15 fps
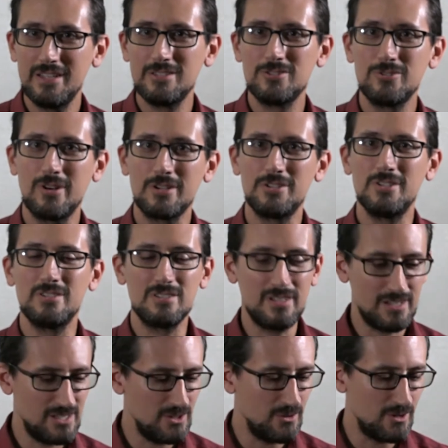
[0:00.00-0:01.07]
the
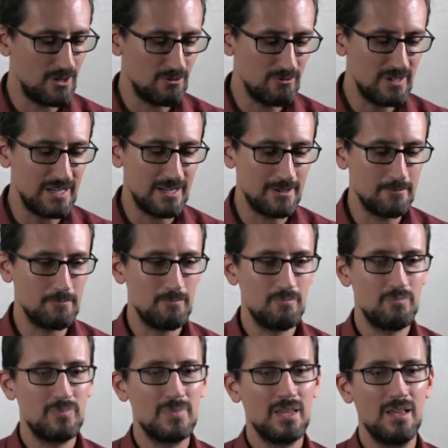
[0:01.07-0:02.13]
instructions that you are reading?
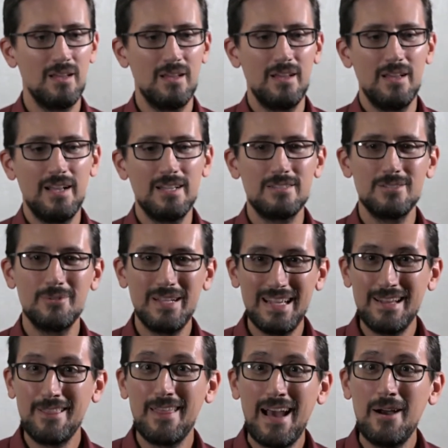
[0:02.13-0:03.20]
And so
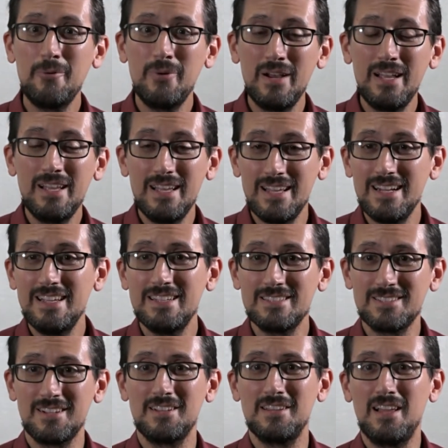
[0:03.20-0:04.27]
in that way, it
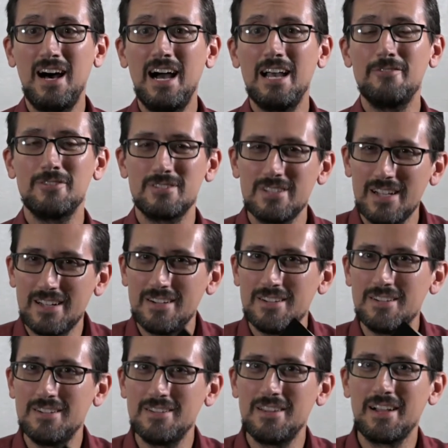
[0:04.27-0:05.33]
is alive. It's like
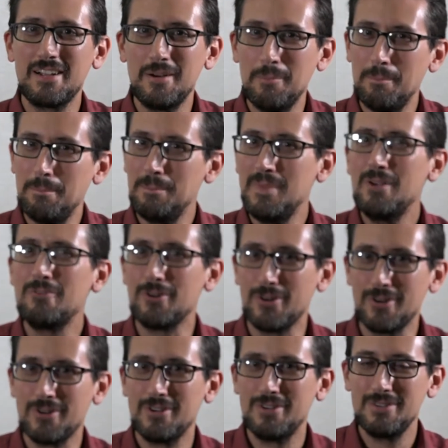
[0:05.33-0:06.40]
a
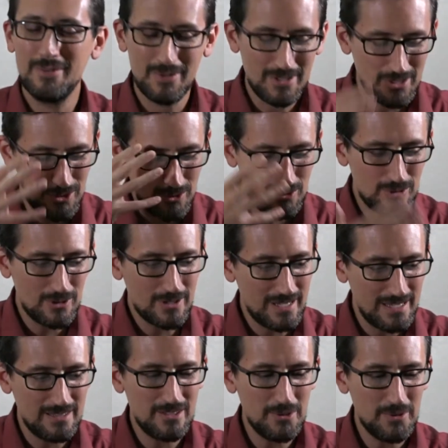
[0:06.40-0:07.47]
mirror. When you
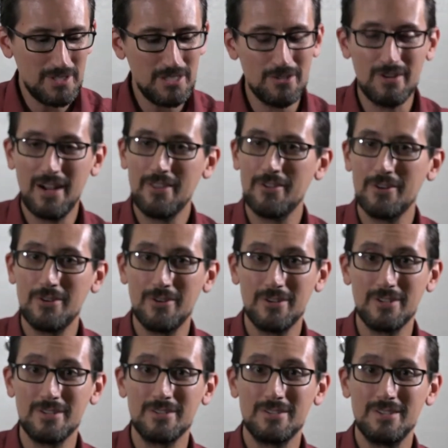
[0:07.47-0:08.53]
look into it, you're either
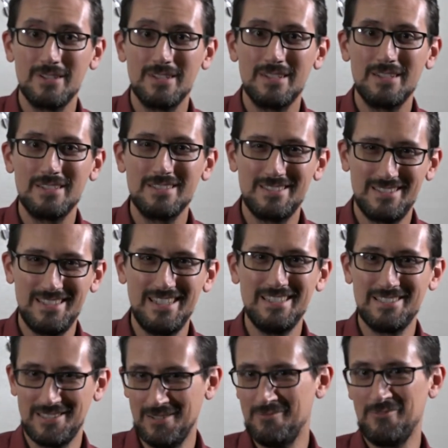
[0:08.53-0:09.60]
going to
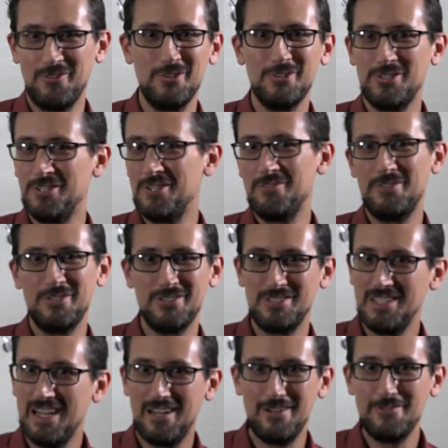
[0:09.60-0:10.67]
see some version of
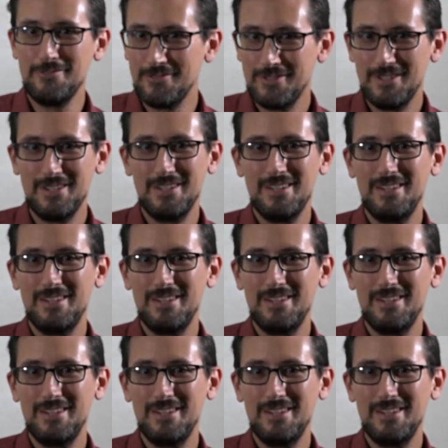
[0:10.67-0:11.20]
yourself